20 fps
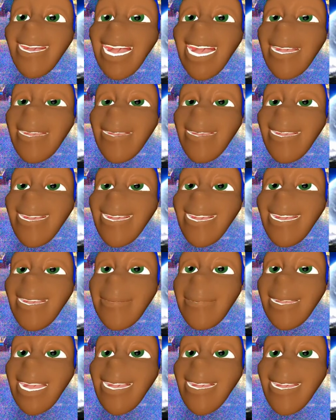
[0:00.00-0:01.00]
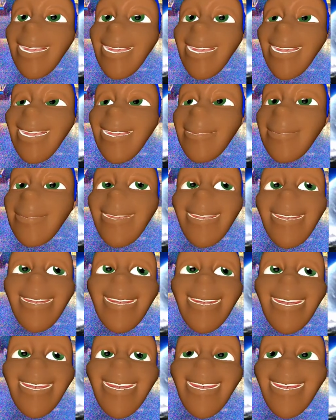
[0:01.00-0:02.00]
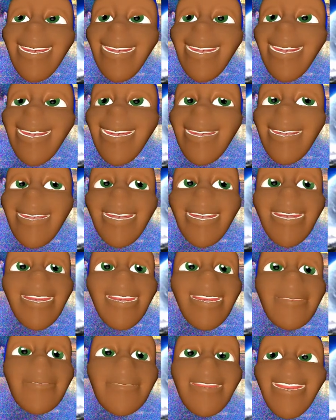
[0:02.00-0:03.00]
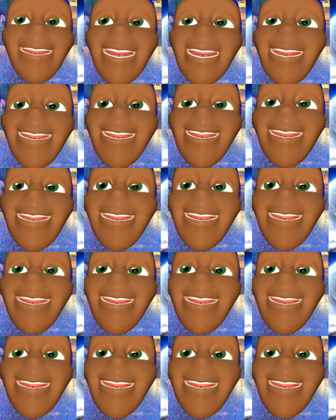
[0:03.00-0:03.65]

our tissue boxes. These are very easy to place.